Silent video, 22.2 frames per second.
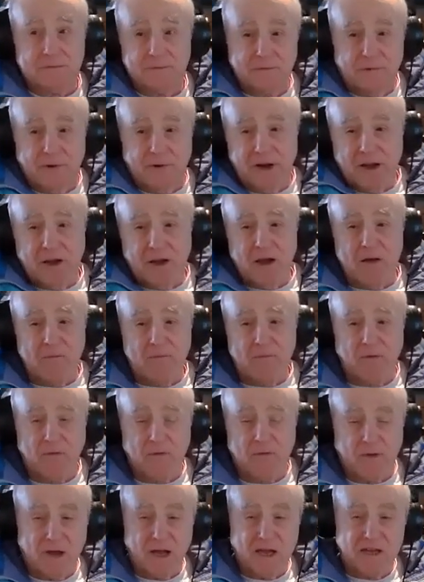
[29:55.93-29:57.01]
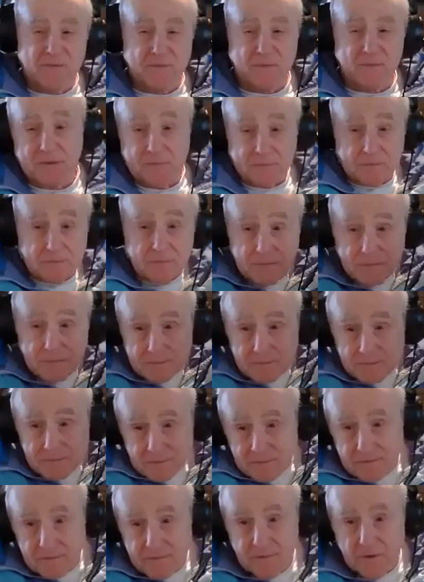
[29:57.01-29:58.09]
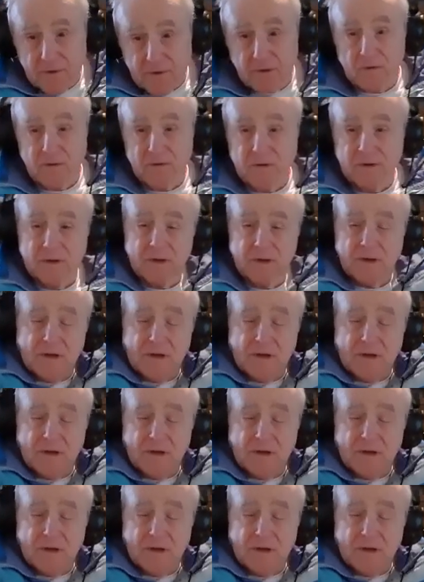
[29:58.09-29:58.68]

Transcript: running off with the husband, you know.